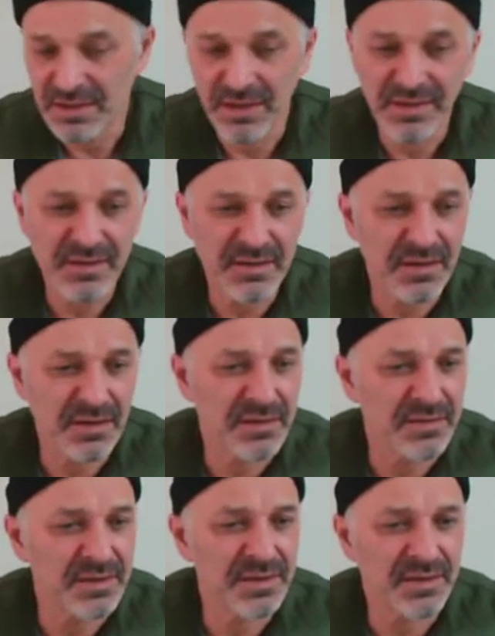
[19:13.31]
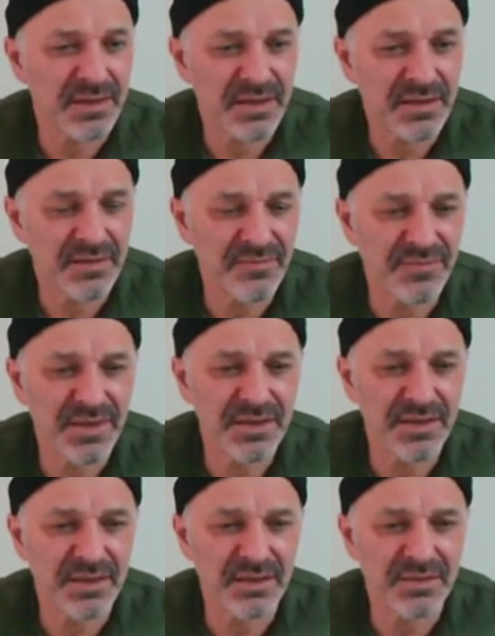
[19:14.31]
Another article here. I couldn't find
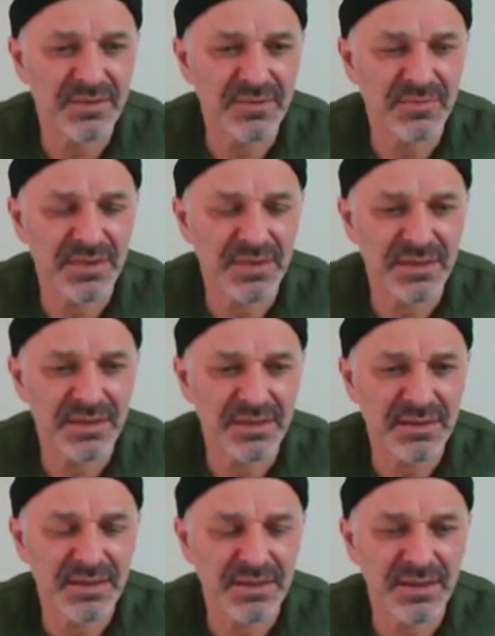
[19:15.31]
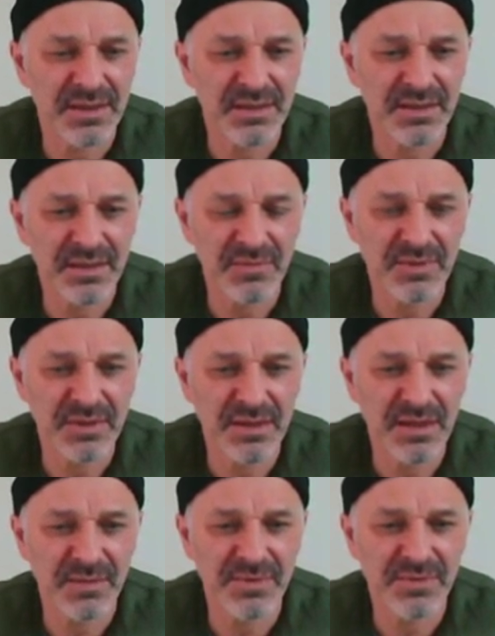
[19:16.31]
the article, but I think it
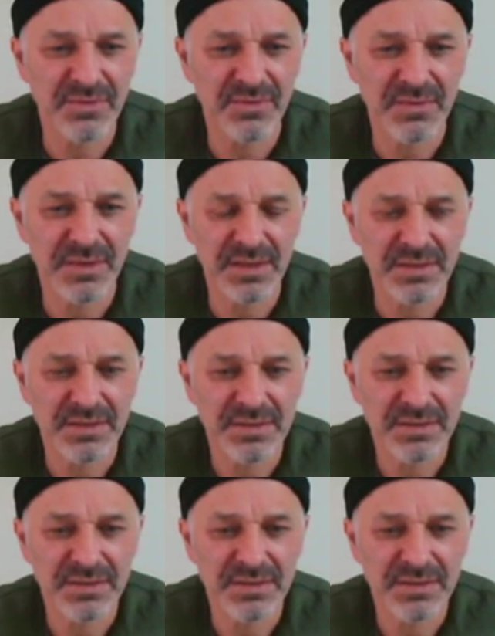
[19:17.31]
came through. I